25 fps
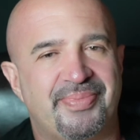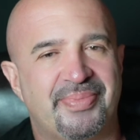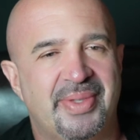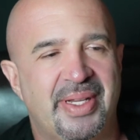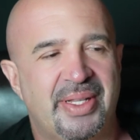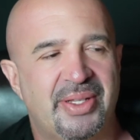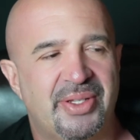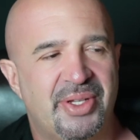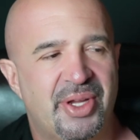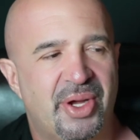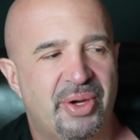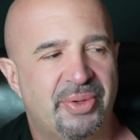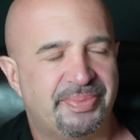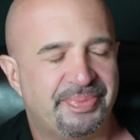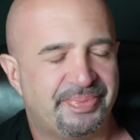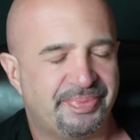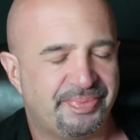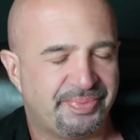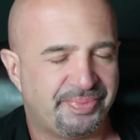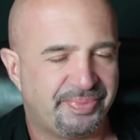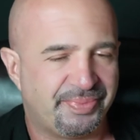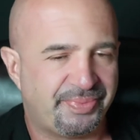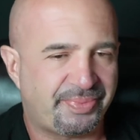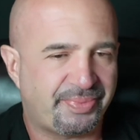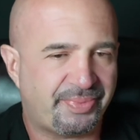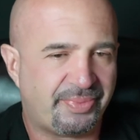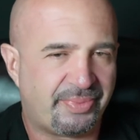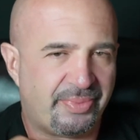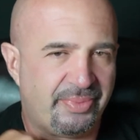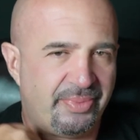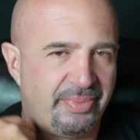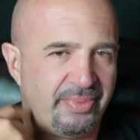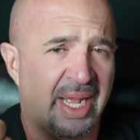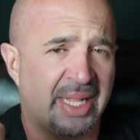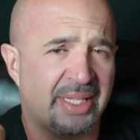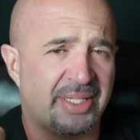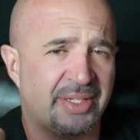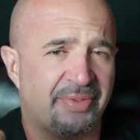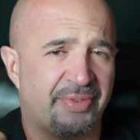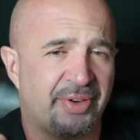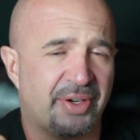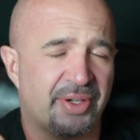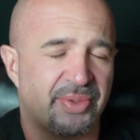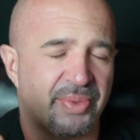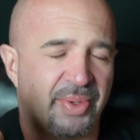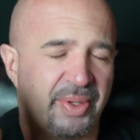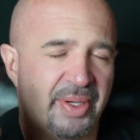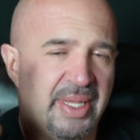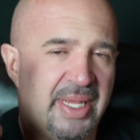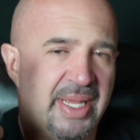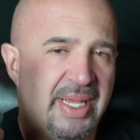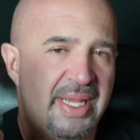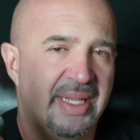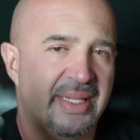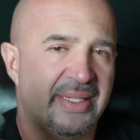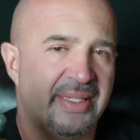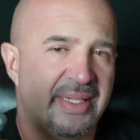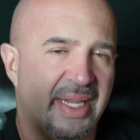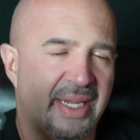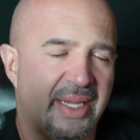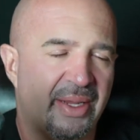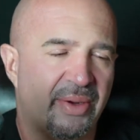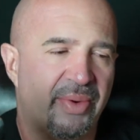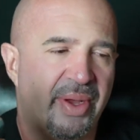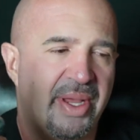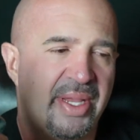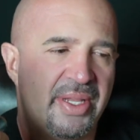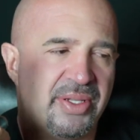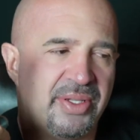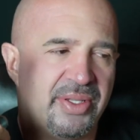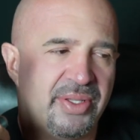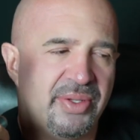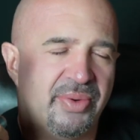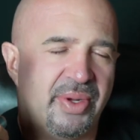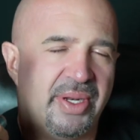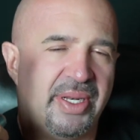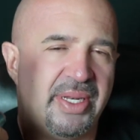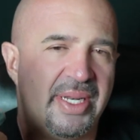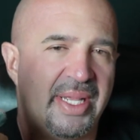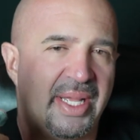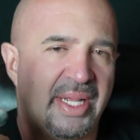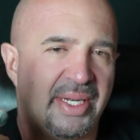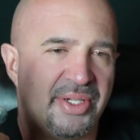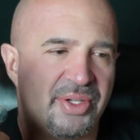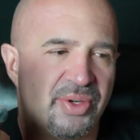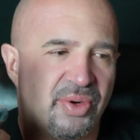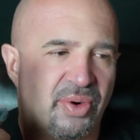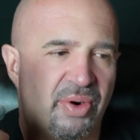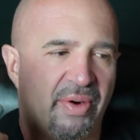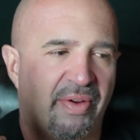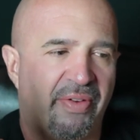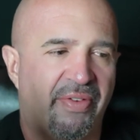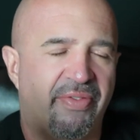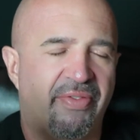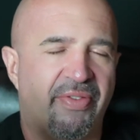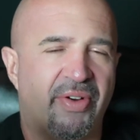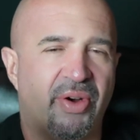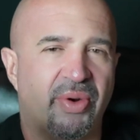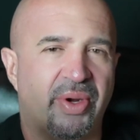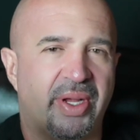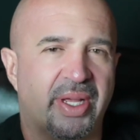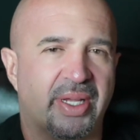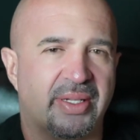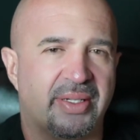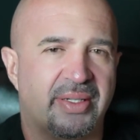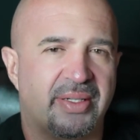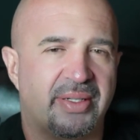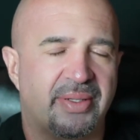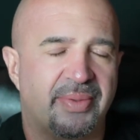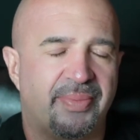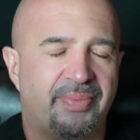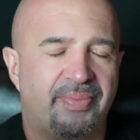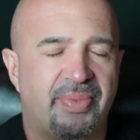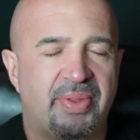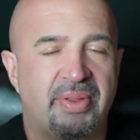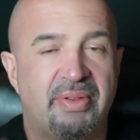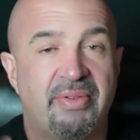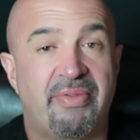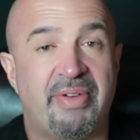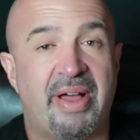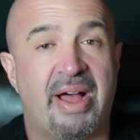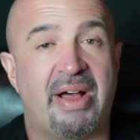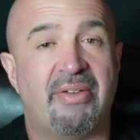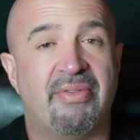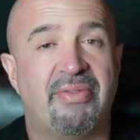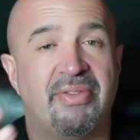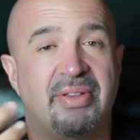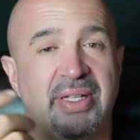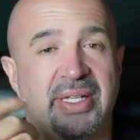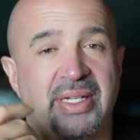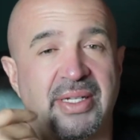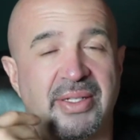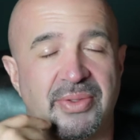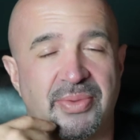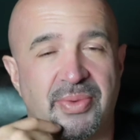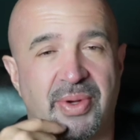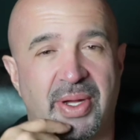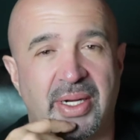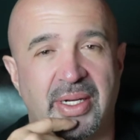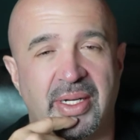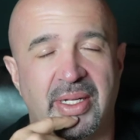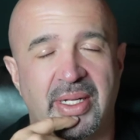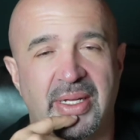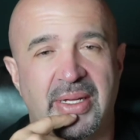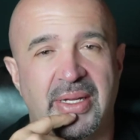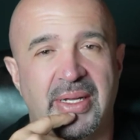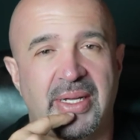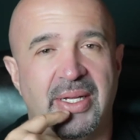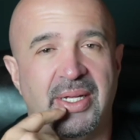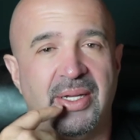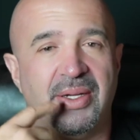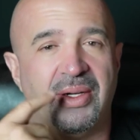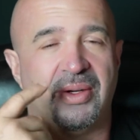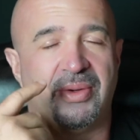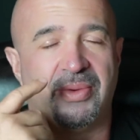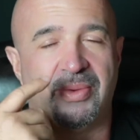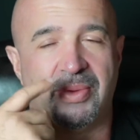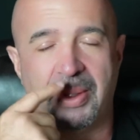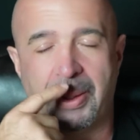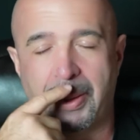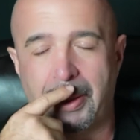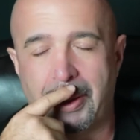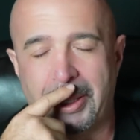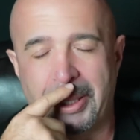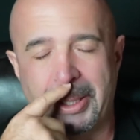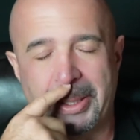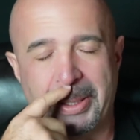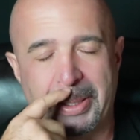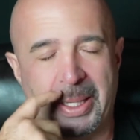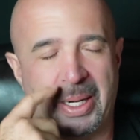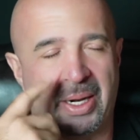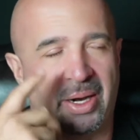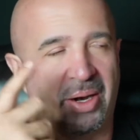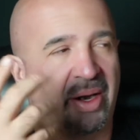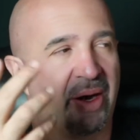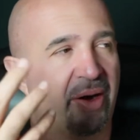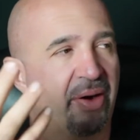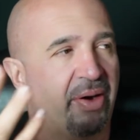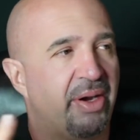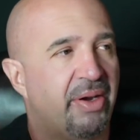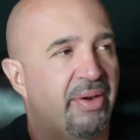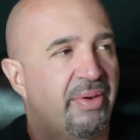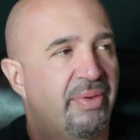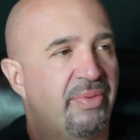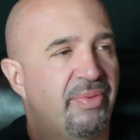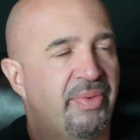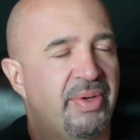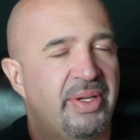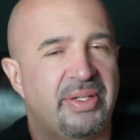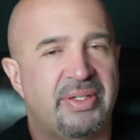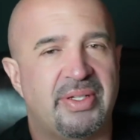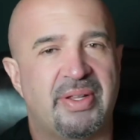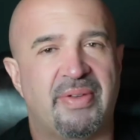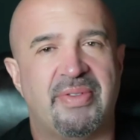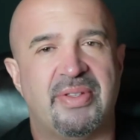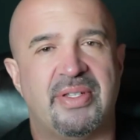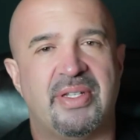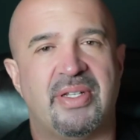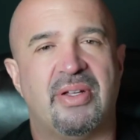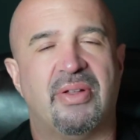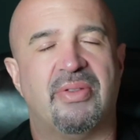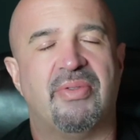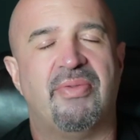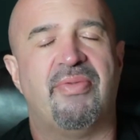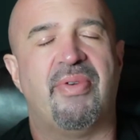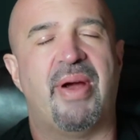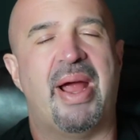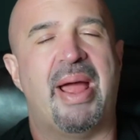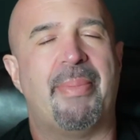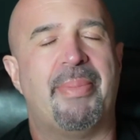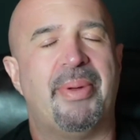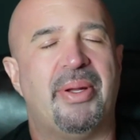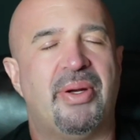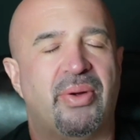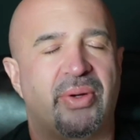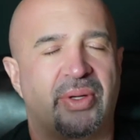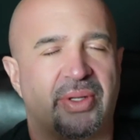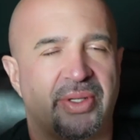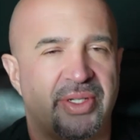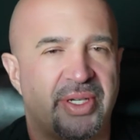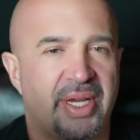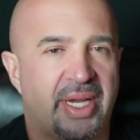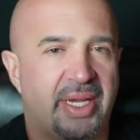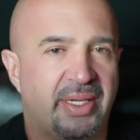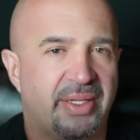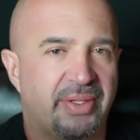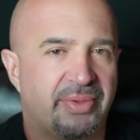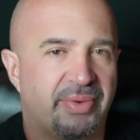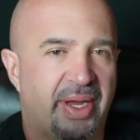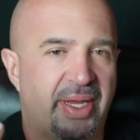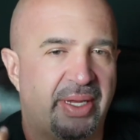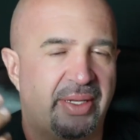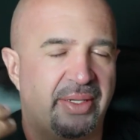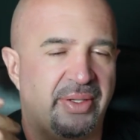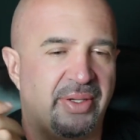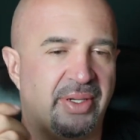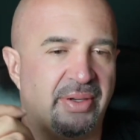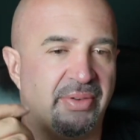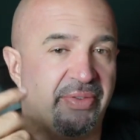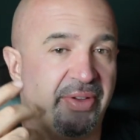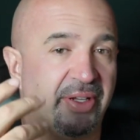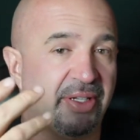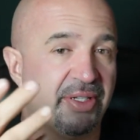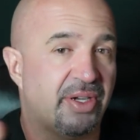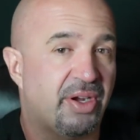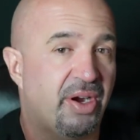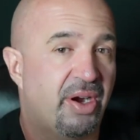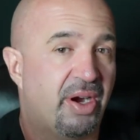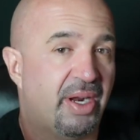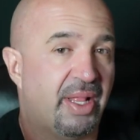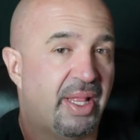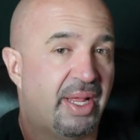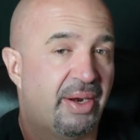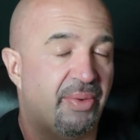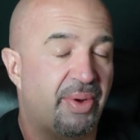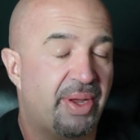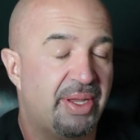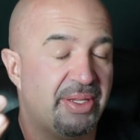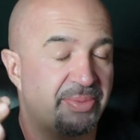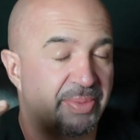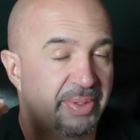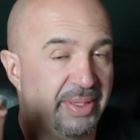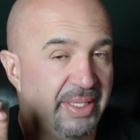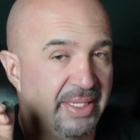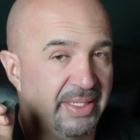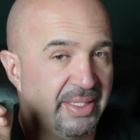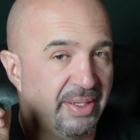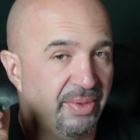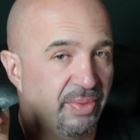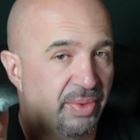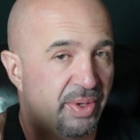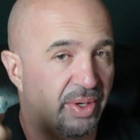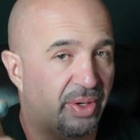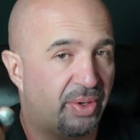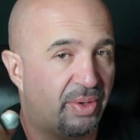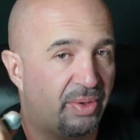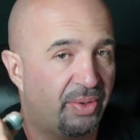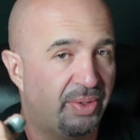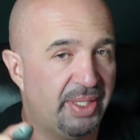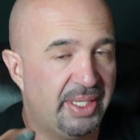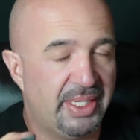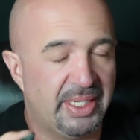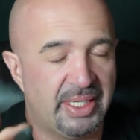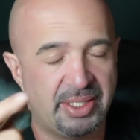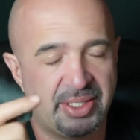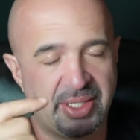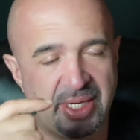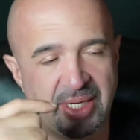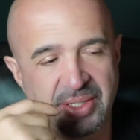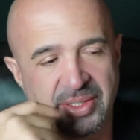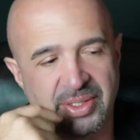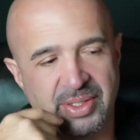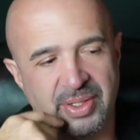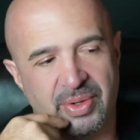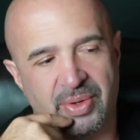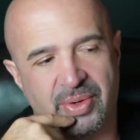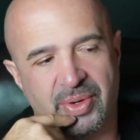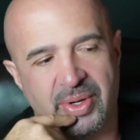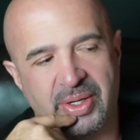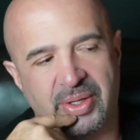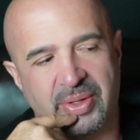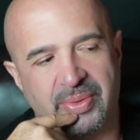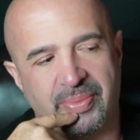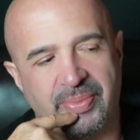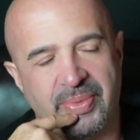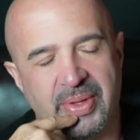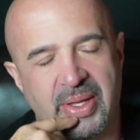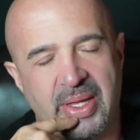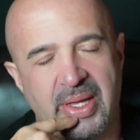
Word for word: And so that's the first one. Second way is through a niche or focus. Valvoline is one you know, in our area, we used to have this thing called rapid oil change, right? You can fix a car in a lot of ways, but they said, we're only going to change the oil.